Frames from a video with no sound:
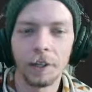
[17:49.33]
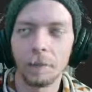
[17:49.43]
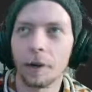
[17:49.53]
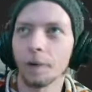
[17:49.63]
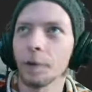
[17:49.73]

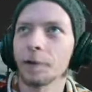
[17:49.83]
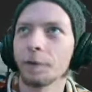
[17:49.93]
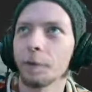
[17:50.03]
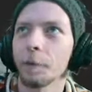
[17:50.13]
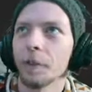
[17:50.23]
my first
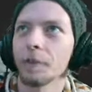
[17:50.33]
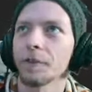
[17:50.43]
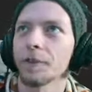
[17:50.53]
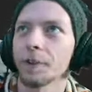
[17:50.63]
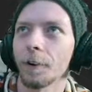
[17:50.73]
few months
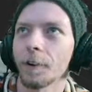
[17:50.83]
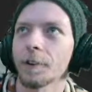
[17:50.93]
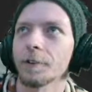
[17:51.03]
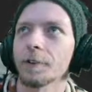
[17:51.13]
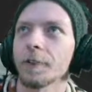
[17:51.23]
of starting to
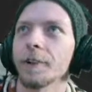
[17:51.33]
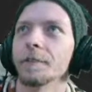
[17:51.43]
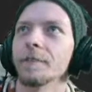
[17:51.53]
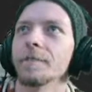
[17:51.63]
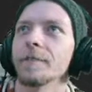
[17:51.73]
stream.
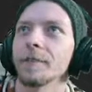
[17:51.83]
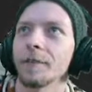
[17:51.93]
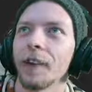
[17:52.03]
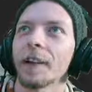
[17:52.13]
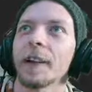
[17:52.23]

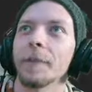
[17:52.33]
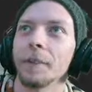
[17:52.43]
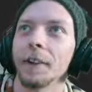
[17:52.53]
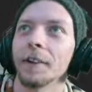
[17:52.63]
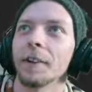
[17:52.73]
Vatkind
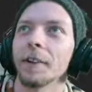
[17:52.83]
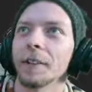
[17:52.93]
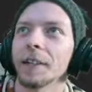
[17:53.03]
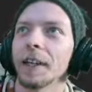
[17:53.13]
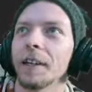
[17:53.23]
been here a long
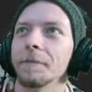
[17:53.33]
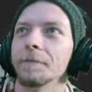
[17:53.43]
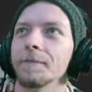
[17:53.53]
time.